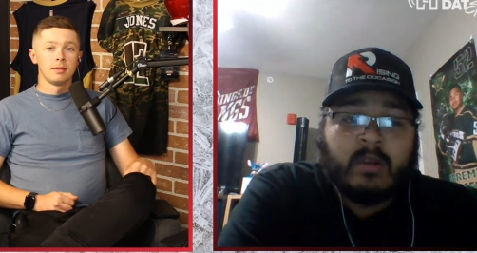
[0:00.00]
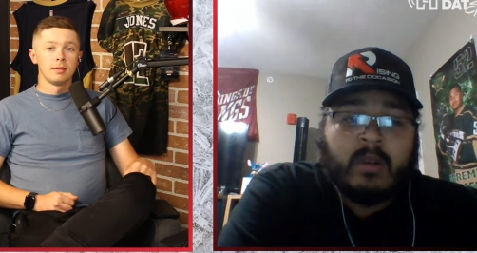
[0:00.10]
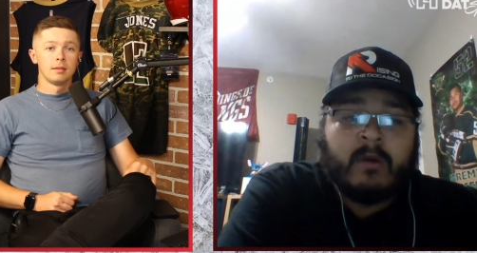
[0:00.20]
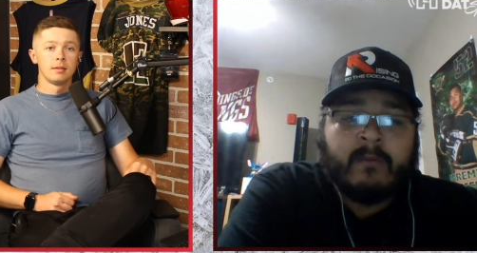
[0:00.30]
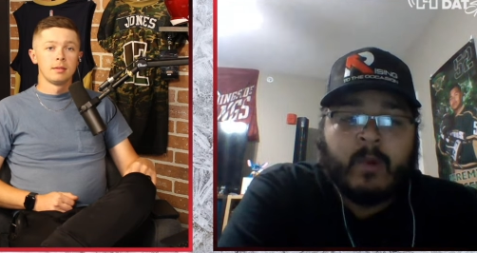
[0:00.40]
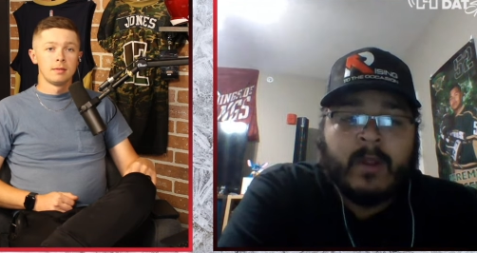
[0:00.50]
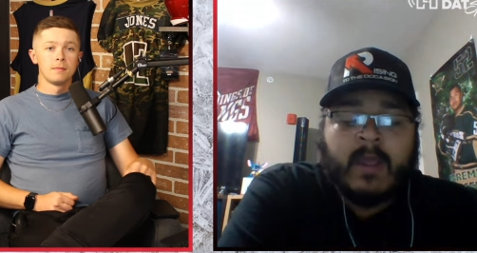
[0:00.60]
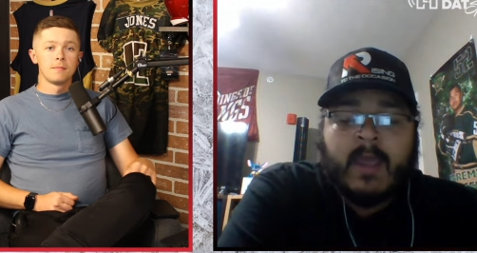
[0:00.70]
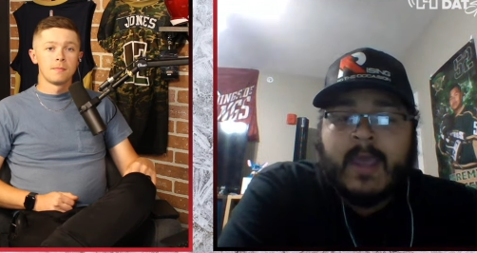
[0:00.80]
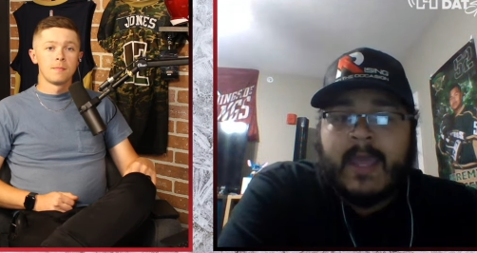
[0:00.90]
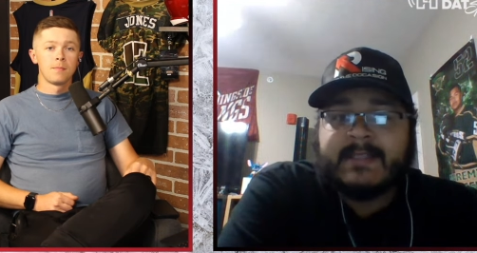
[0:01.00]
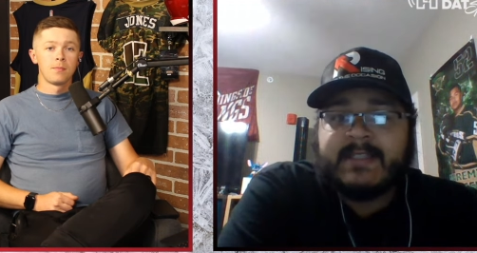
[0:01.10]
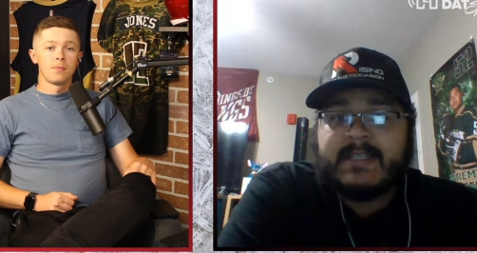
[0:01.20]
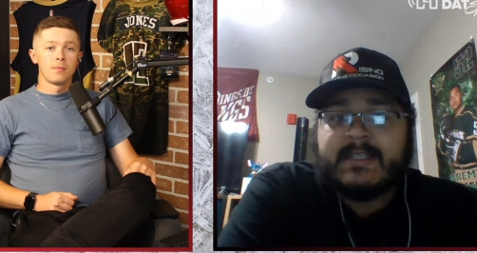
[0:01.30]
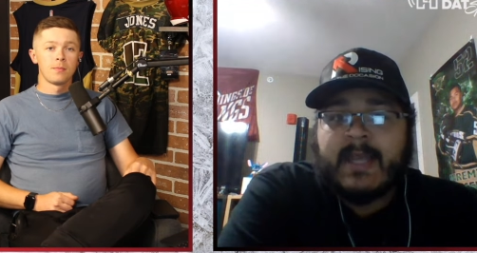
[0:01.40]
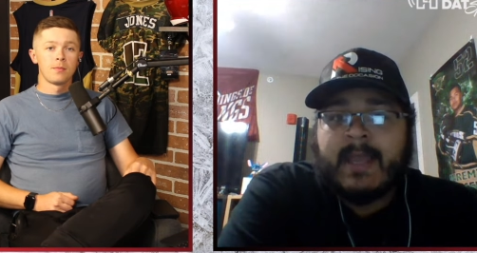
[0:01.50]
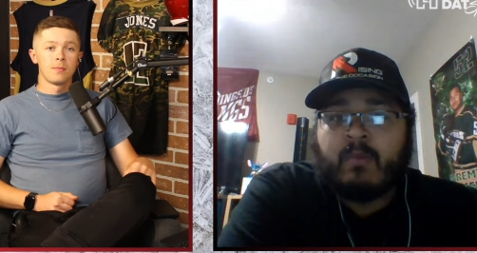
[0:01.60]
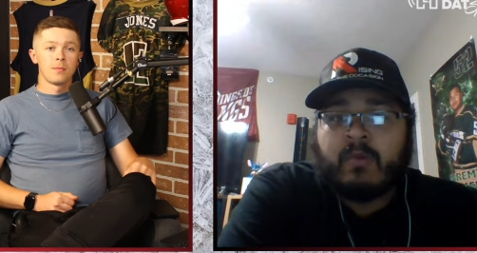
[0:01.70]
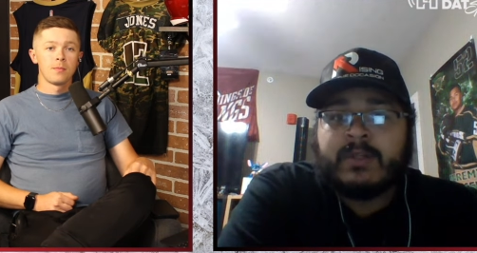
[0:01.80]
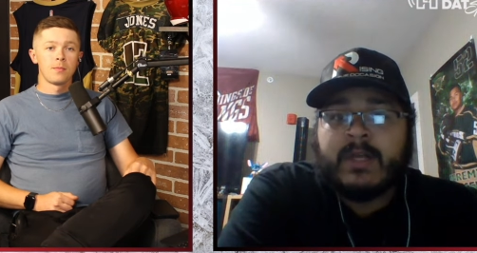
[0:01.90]
Speaker 1: alone what NC
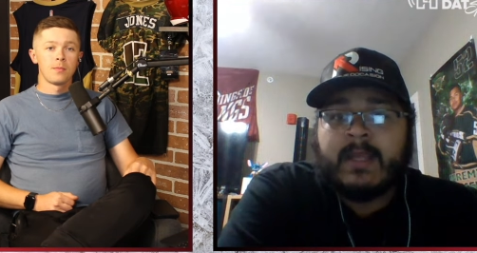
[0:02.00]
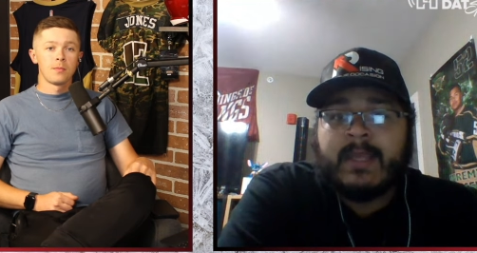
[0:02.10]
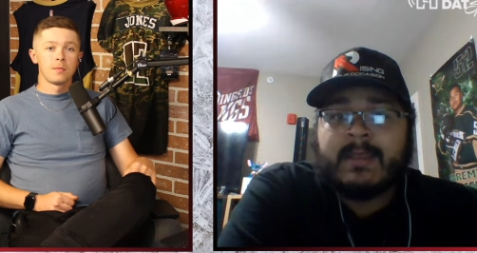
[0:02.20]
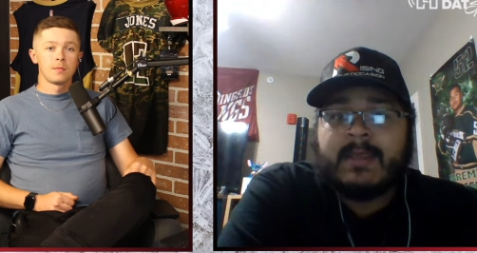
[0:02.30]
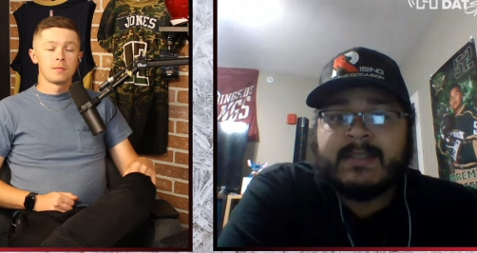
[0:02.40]
State we're trying to get